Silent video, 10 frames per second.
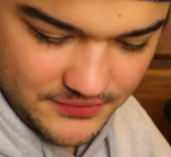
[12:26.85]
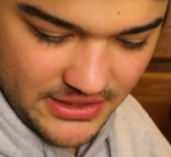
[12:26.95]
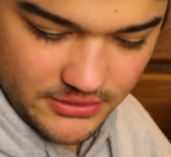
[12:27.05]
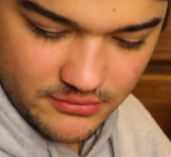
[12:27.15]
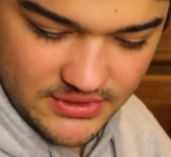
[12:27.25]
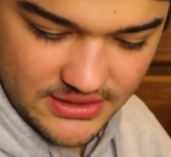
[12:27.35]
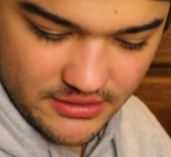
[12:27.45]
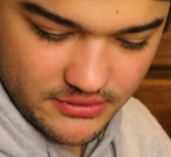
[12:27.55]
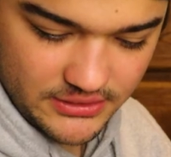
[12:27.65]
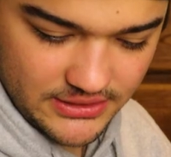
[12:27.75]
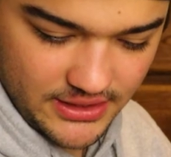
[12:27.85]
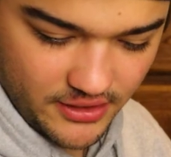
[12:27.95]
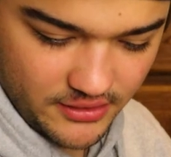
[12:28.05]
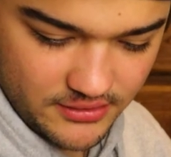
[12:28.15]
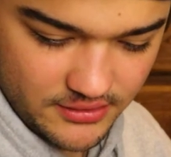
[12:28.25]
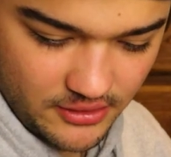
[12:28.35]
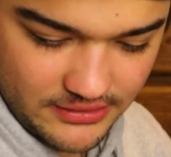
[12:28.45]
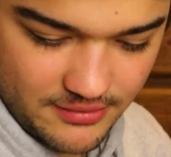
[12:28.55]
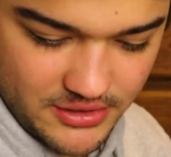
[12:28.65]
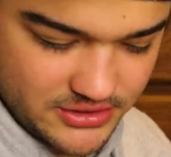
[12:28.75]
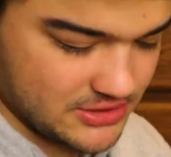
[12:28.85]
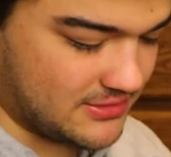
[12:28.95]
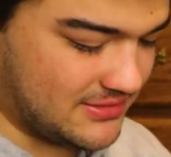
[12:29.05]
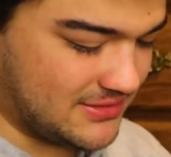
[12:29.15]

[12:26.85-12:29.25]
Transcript: I don't think I really care all that much.